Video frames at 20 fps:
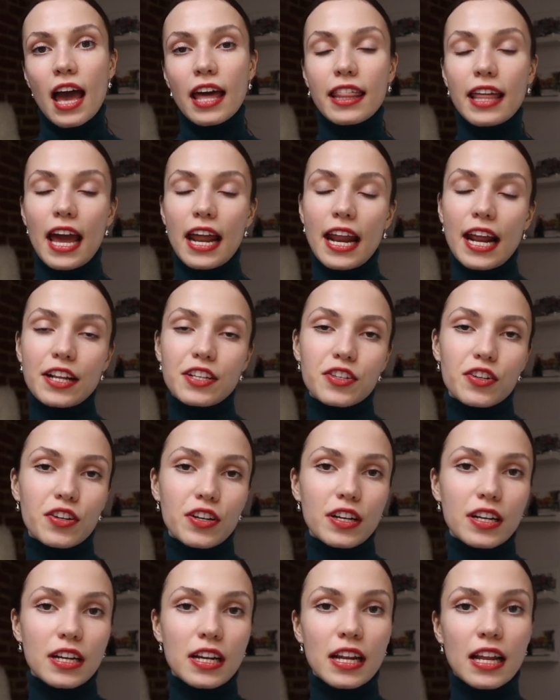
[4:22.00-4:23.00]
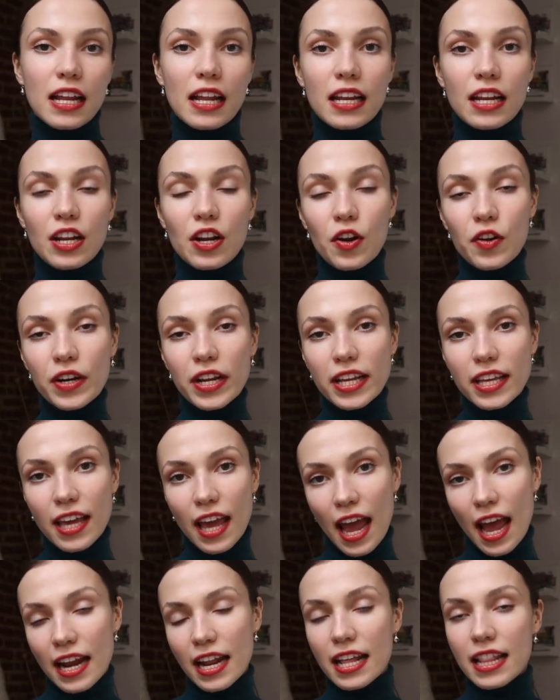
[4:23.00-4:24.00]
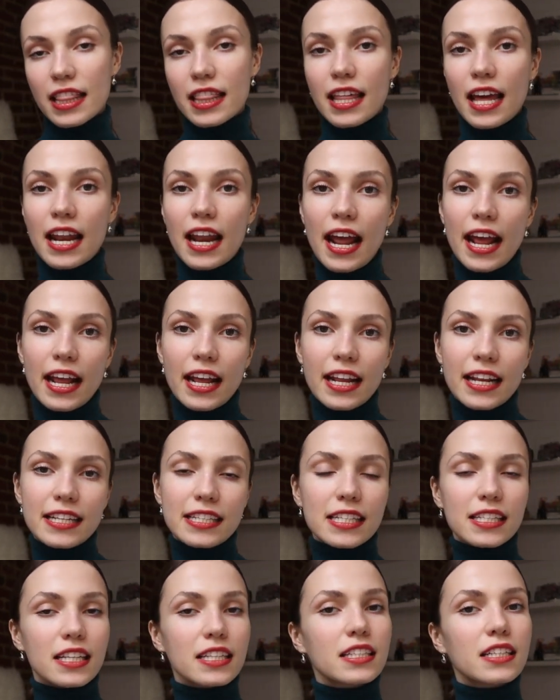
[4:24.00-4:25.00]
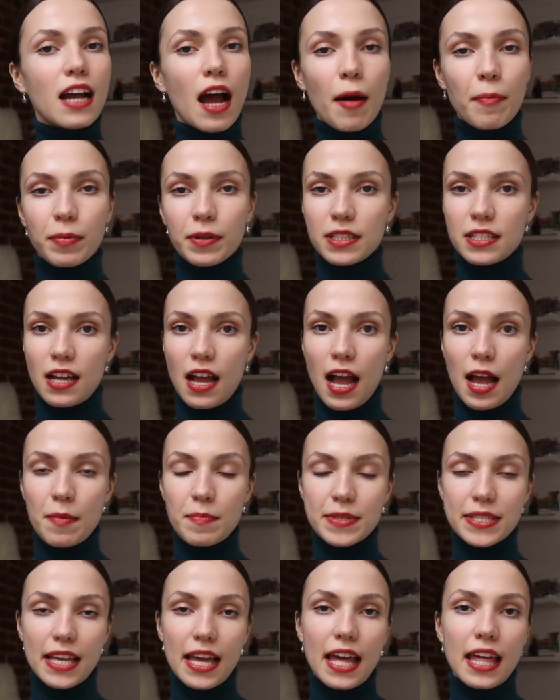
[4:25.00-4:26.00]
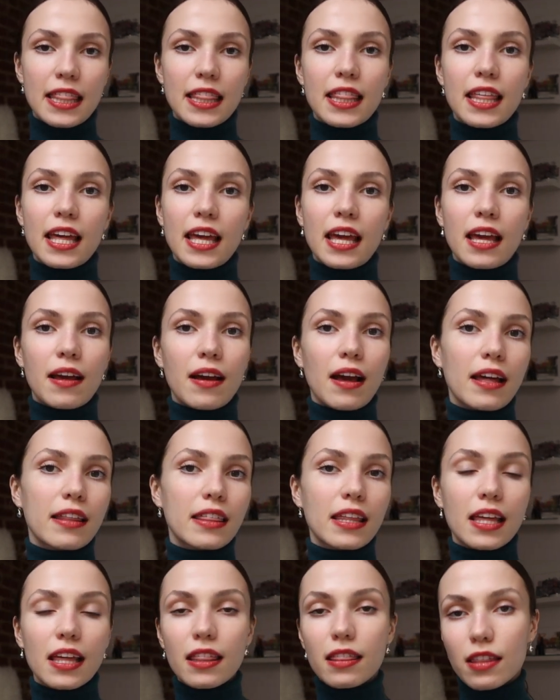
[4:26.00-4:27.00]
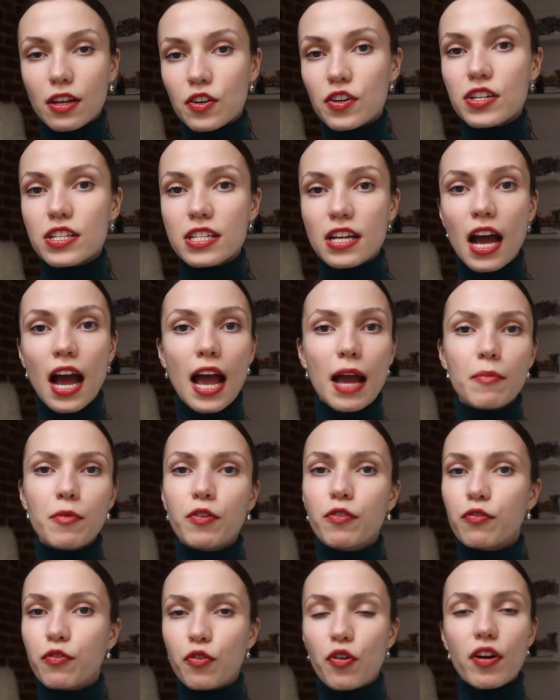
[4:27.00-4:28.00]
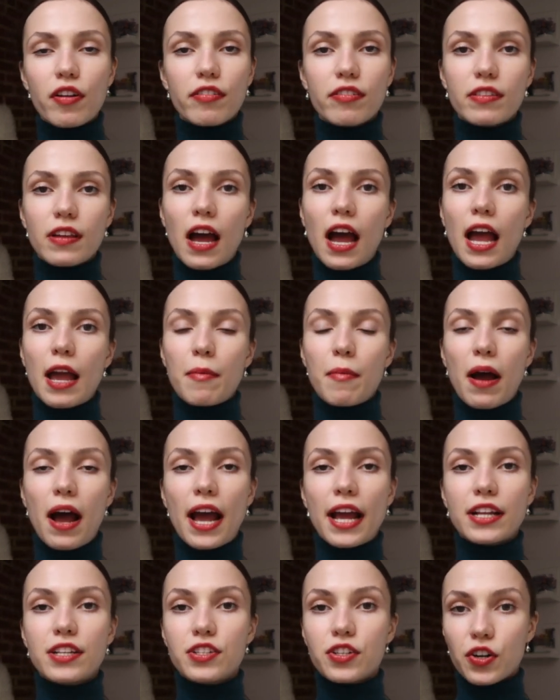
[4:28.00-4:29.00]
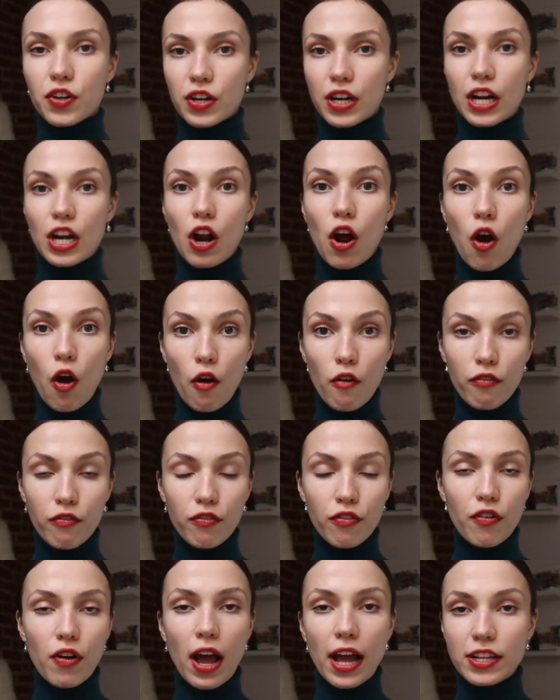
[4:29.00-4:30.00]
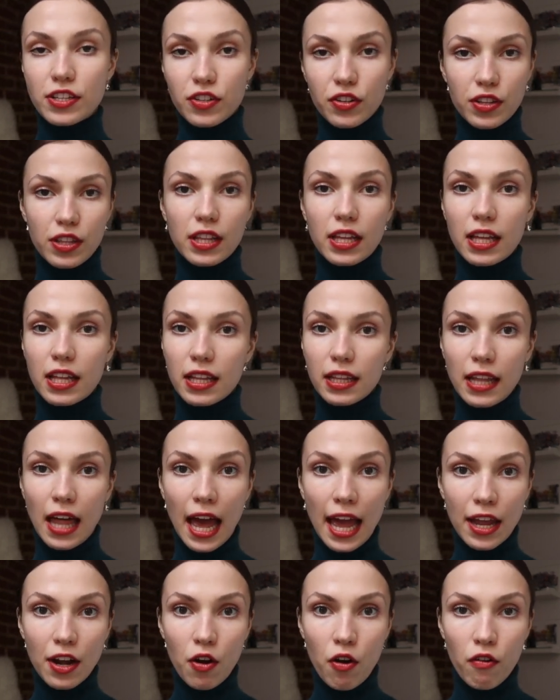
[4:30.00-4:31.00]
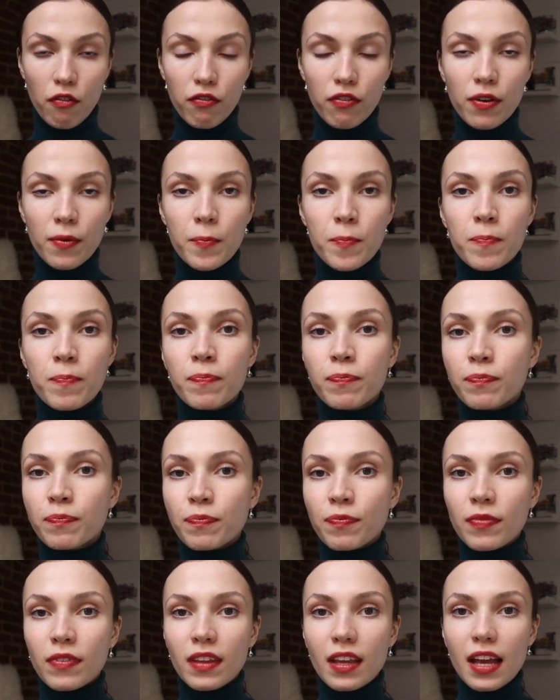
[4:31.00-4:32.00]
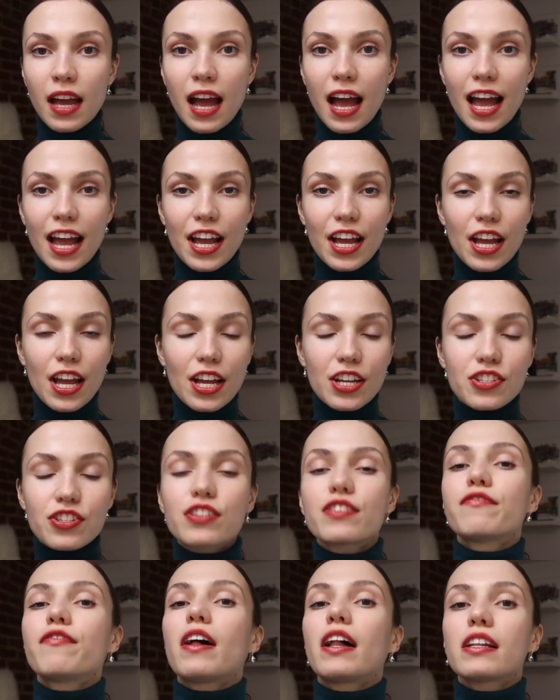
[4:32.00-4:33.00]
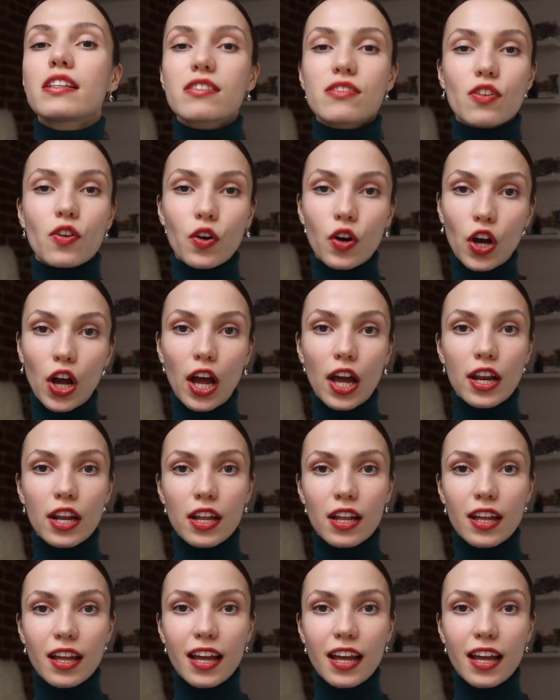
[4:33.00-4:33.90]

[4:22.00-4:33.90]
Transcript: Then I turned it on again, and then I did it a couple times, and I think third time or fourth time I turned it off. I turned the light off. It just felt so good.